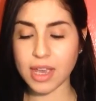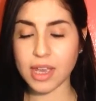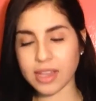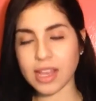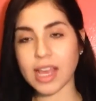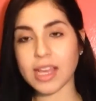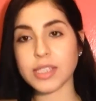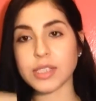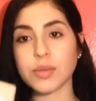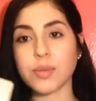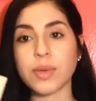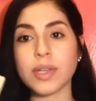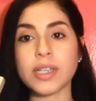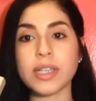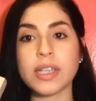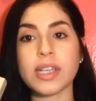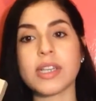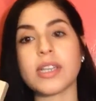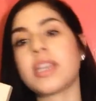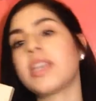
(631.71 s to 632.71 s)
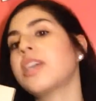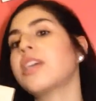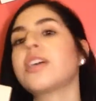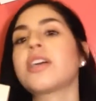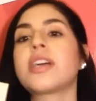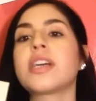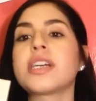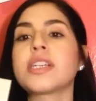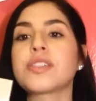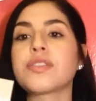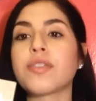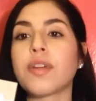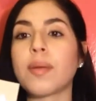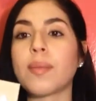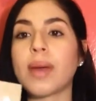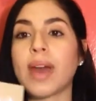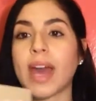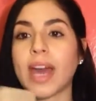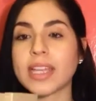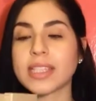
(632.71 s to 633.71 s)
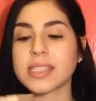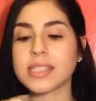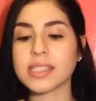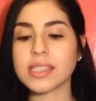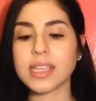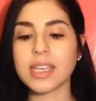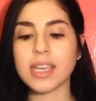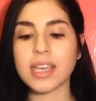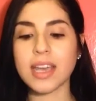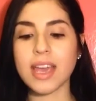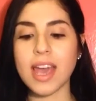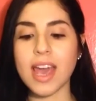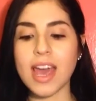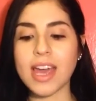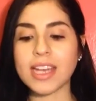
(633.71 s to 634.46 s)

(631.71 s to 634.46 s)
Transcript: The last one here is from Etsy.